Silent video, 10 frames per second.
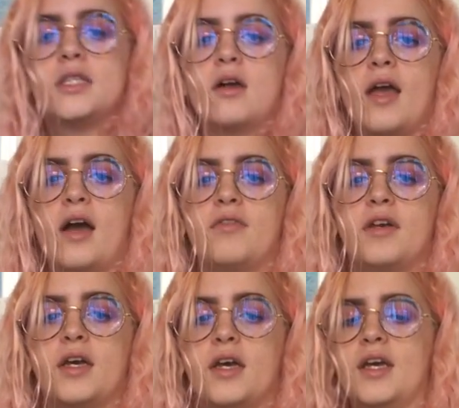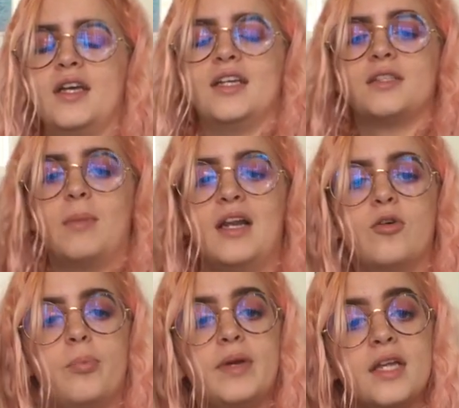thing I have here is my
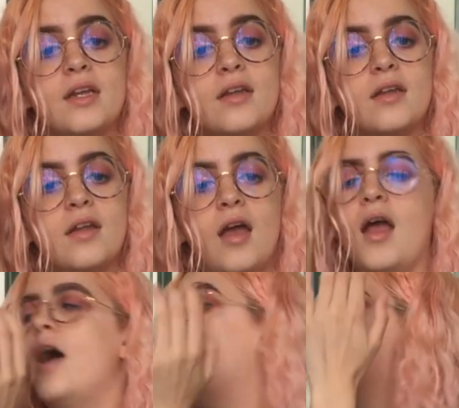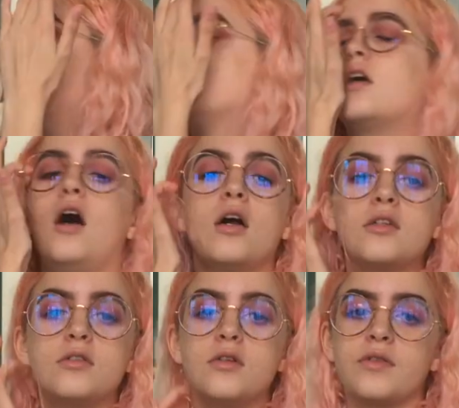little bin. And
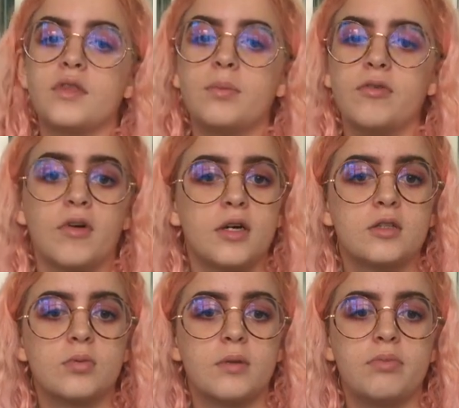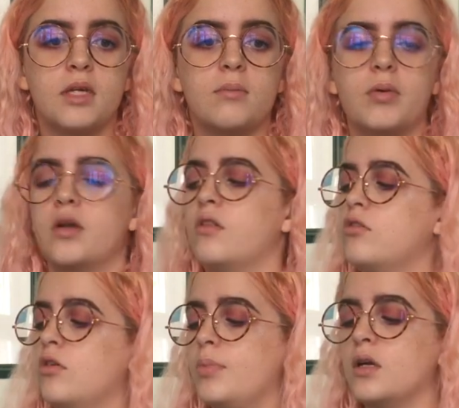I don't know if they provide us with a bin, but I
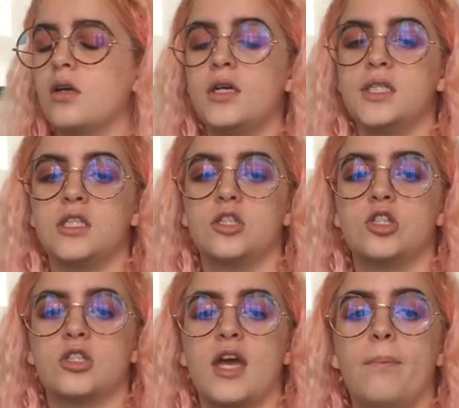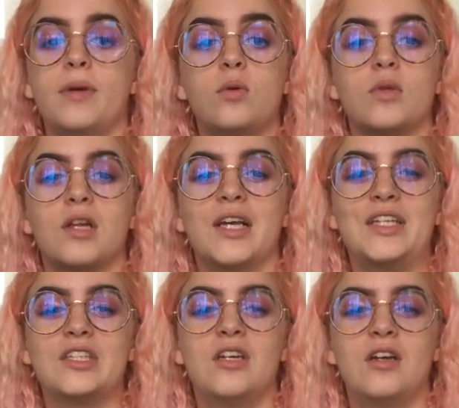thought it'd be a good idea to just get a bin with a
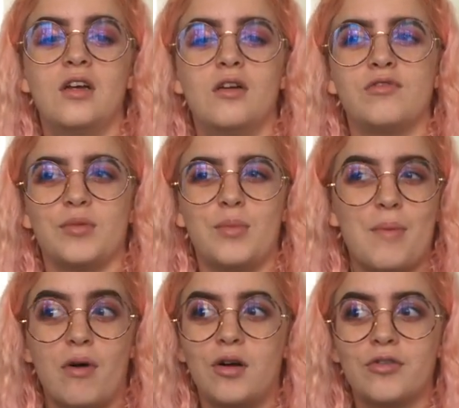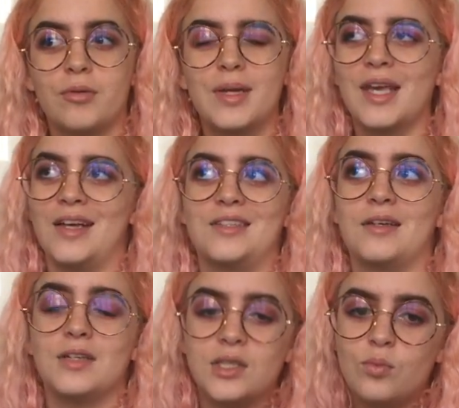lid for my bathroom in case
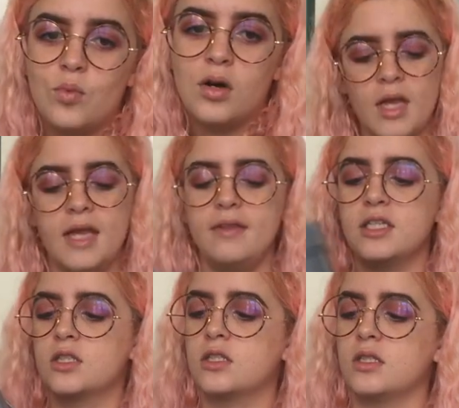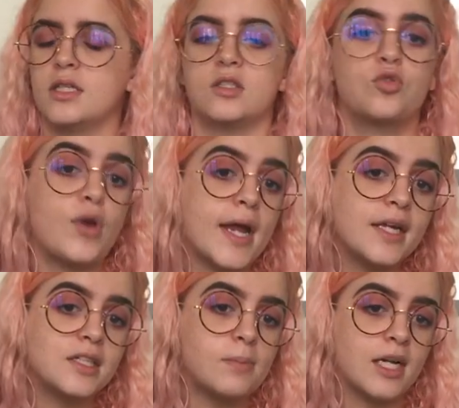there isn't one. And this is
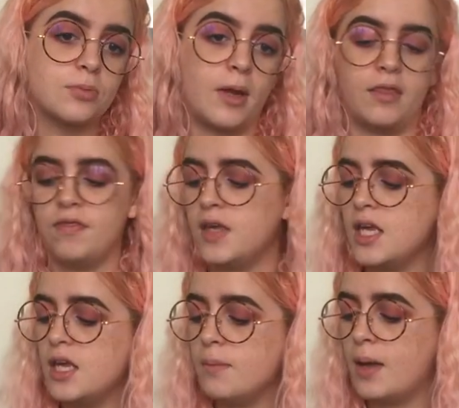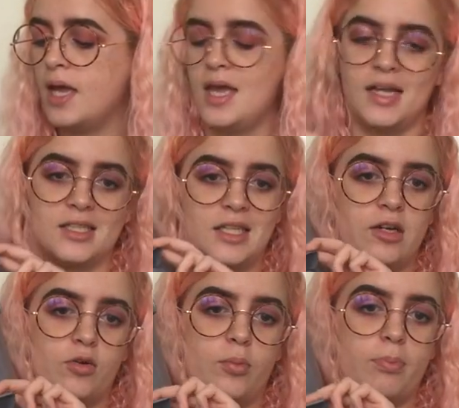grey to match my theme. It's a
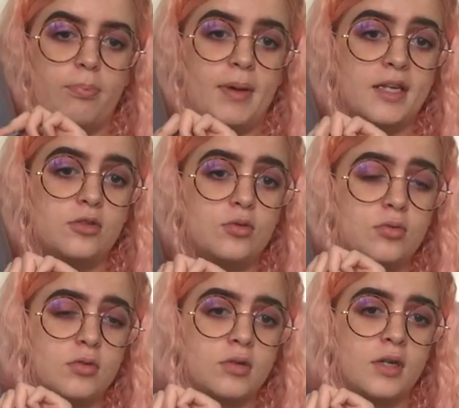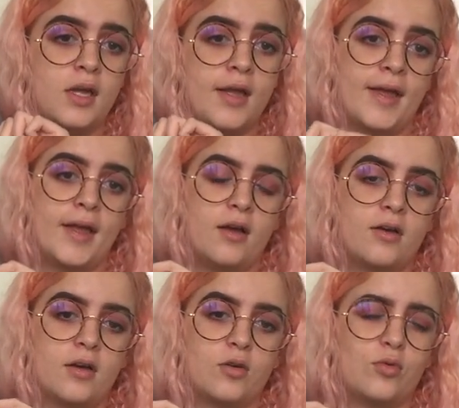little pedal.
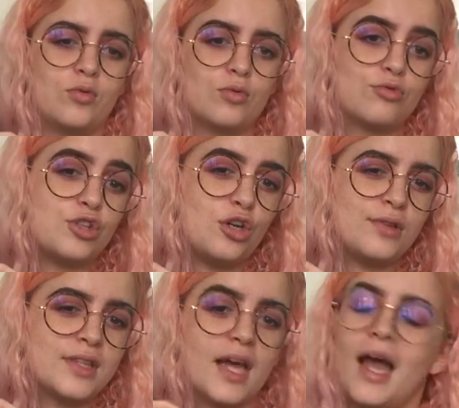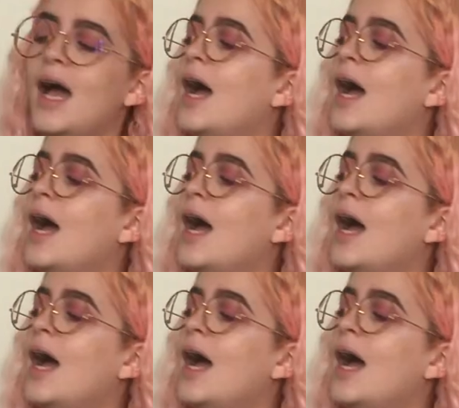Cute!